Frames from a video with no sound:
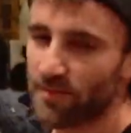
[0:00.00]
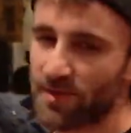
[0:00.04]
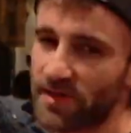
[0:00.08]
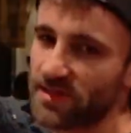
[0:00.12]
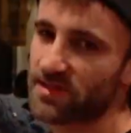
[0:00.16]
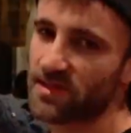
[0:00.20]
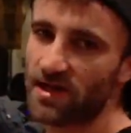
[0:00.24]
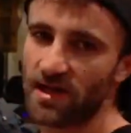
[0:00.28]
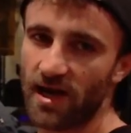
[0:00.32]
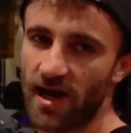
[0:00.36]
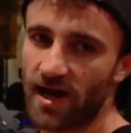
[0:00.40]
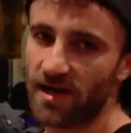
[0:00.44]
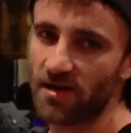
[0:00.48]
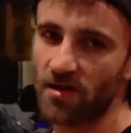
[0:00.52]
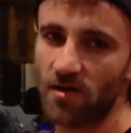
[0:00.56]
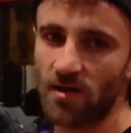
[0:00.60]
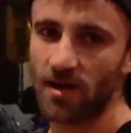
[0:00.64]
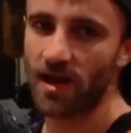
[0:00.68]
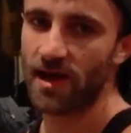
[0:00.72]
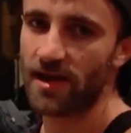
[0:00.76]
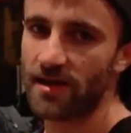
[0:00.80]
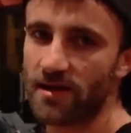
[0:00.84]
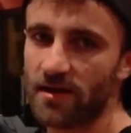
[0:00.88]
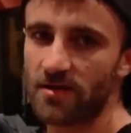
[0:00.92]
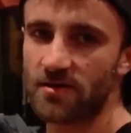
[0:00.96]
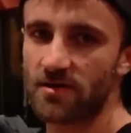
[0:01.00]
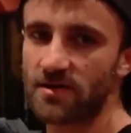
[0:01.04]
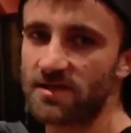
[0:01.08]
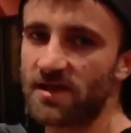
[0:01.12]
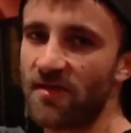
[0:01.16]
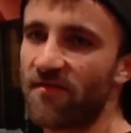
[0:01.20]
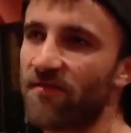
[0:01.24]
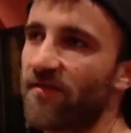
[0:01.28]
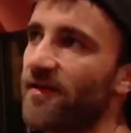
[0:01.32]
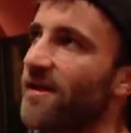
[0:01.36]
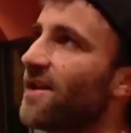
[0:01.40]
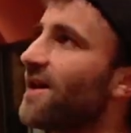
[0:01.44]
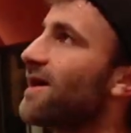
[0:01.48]
Personally, I don't like it because
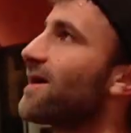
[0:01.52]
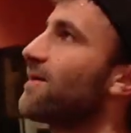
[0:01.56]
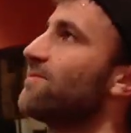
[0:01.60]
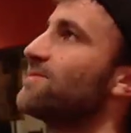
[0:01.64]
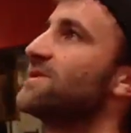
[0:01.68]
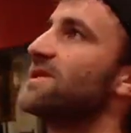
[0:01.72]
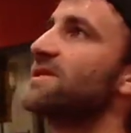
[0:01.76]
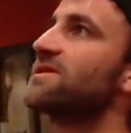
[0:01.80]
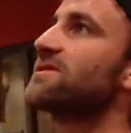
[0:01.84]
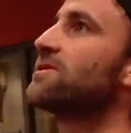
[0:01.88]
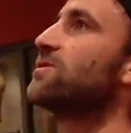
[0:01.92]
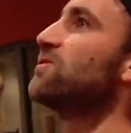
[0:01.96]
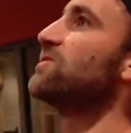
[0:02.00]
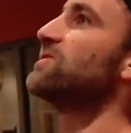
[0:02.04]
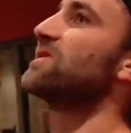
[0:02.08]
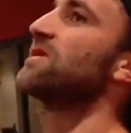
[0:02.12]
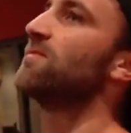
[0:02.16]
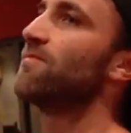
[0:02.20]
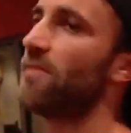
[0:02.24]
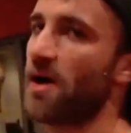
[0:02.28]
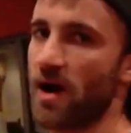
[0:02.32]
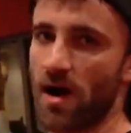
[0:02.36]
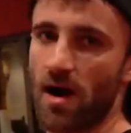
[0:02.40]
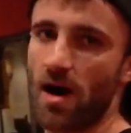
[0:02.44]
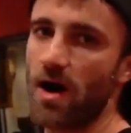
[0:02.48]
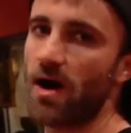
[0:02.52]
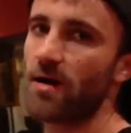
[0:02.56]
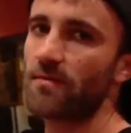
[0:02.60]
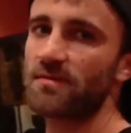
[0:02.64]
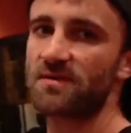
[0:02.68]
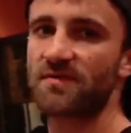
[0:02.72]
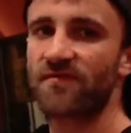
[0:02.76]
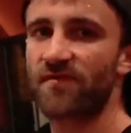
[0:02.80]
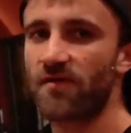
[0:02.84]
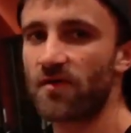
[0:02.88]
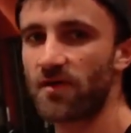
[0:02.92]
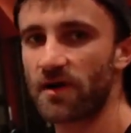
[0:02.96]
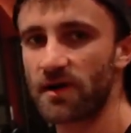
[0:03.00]
I feel like I'm just using my
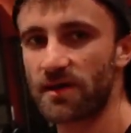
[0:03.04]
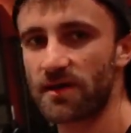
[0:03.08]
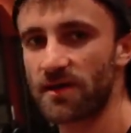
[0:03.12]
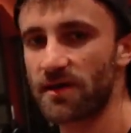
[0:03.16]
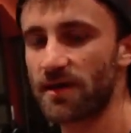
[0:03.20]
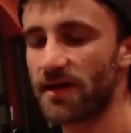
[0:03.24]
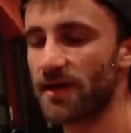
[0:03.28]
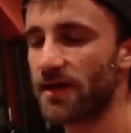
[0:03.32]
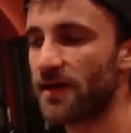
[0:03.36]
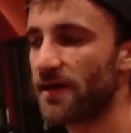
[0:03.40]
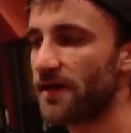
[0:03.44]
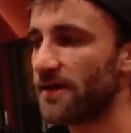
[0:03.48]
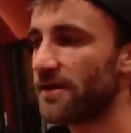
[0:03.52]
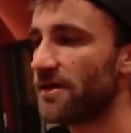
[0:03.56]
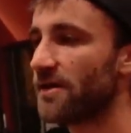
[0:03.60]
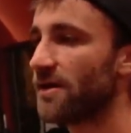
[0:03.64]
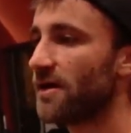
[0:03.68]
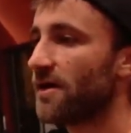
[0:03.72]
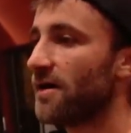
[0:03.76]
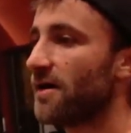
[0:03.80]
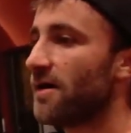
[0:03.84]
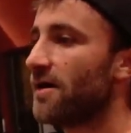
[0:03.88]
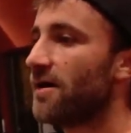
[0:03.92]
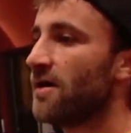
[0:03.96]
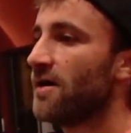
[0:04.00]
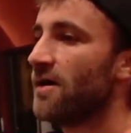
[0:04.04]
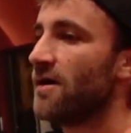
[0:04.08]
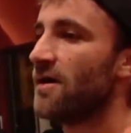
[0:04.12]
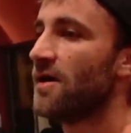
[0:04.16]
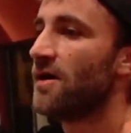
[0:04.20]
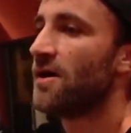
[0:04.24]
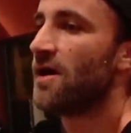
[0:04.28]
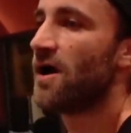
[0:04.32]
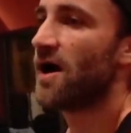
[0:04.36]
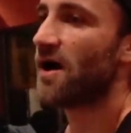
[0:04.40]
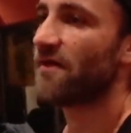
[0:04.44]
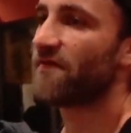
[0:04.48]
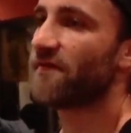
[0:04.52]
arms for it, and
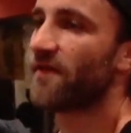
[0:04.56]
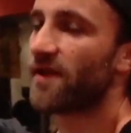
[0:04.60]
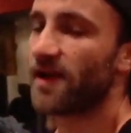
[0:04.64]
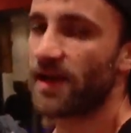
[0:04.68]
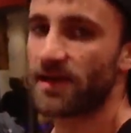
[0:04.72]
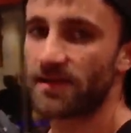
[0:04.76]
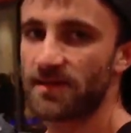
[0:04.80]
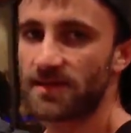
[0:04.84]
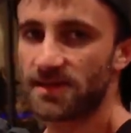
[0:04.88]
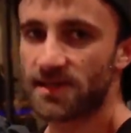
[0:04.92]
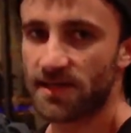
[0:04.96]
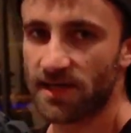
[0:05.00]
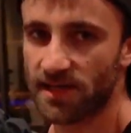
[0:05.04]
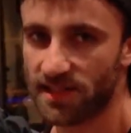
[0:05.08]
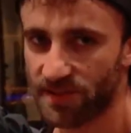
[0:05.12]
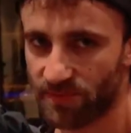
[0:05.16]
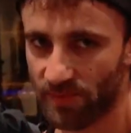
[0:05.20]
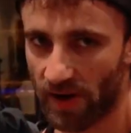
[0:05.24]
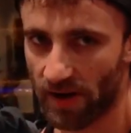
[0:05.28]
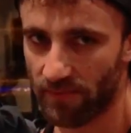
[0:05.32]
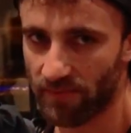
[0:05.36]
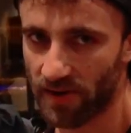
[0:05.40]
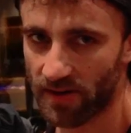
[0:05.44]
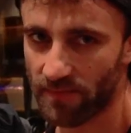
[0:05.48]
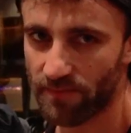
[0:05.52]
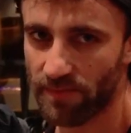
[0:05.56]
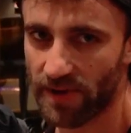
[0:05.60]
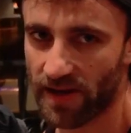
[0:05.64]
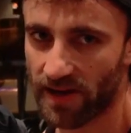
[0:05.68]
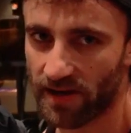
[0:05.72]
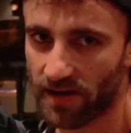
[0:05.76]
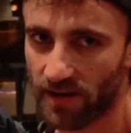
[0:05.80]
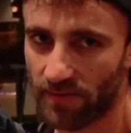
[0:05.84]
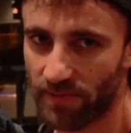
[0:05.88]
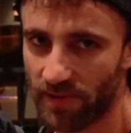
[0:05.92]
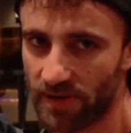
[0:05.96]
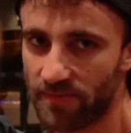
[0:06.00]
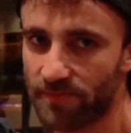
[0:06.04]
I feel like this hits my
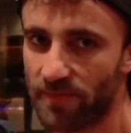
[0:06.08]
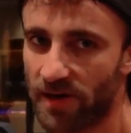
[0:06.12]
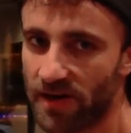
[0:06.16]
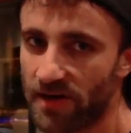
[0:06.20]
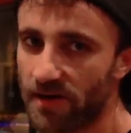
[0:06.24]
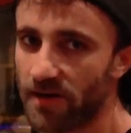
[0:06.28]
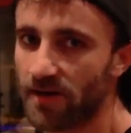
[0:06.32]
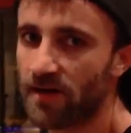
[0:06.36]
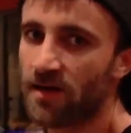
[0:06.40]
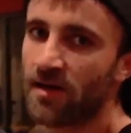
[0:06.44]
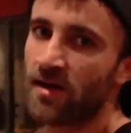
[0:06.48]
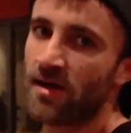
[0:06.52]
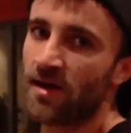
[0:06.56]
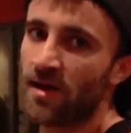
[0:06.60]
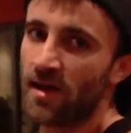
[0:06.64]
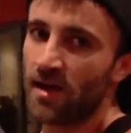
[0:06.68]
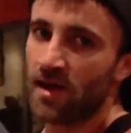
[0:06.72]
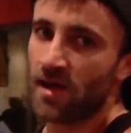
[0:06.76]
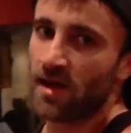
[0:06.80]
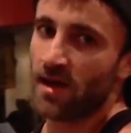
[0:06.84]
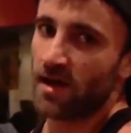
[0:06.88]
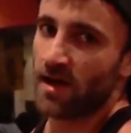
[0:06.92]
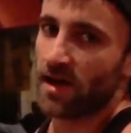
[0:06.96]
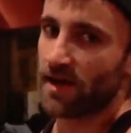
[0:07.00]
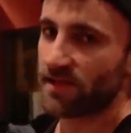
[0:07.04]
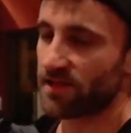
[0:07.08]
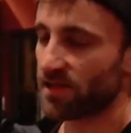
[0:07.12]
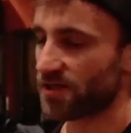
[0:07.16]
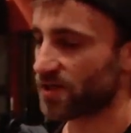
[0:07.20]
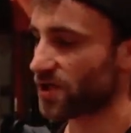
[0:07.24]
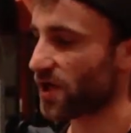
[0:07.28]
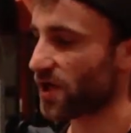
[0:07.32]
mid-back a bit better at the